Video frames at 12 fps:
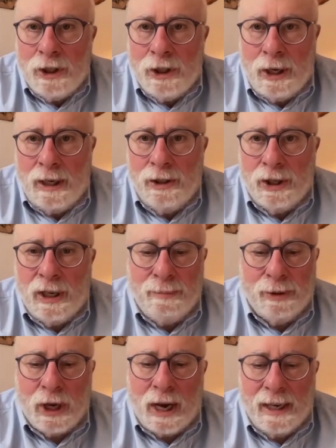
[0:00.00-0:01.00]
change,
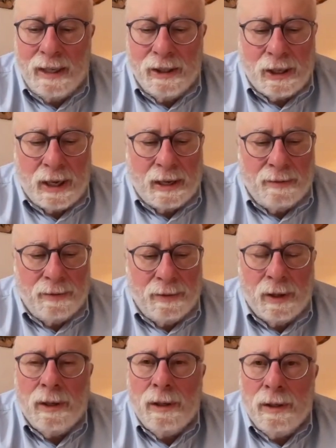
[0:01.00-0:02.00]
keeps Zionists out
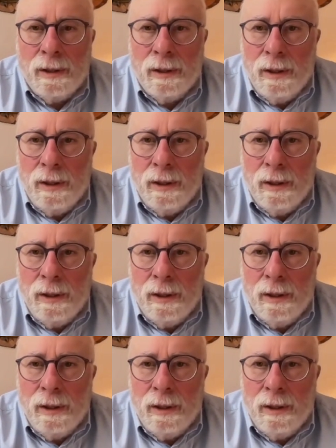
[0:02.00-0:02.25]
of